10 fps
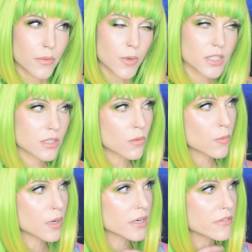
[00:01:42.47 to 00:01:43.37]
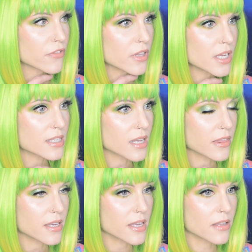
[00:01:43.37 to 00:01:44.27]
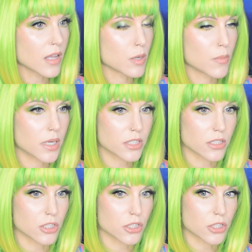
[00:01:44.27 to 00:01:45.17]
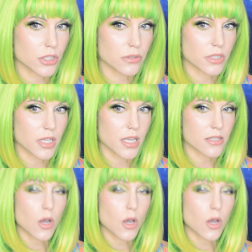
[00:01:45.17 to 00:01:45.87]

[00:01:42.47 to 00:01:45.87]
What's the word for this? I think Elon Musk just used this.